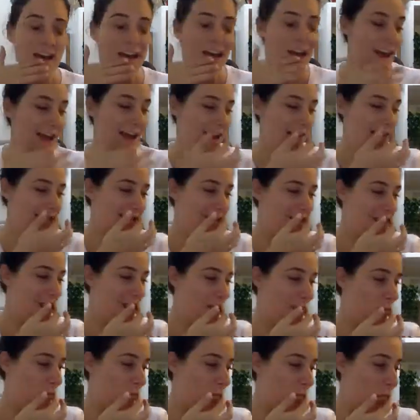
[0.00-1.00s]
And
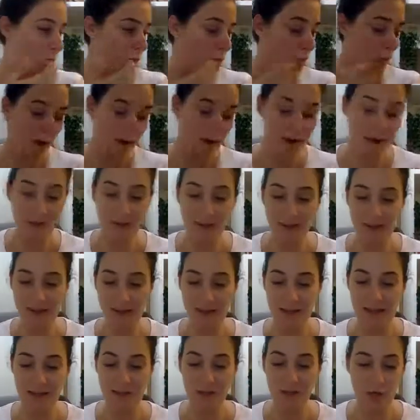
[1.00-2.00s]
another
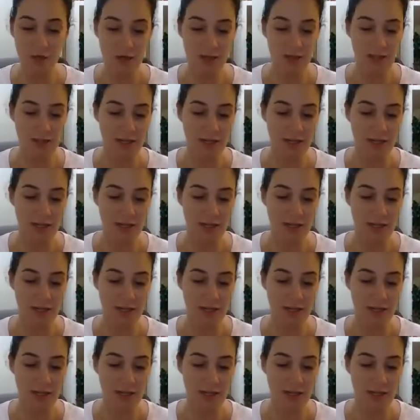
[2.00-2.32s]
thing that Tony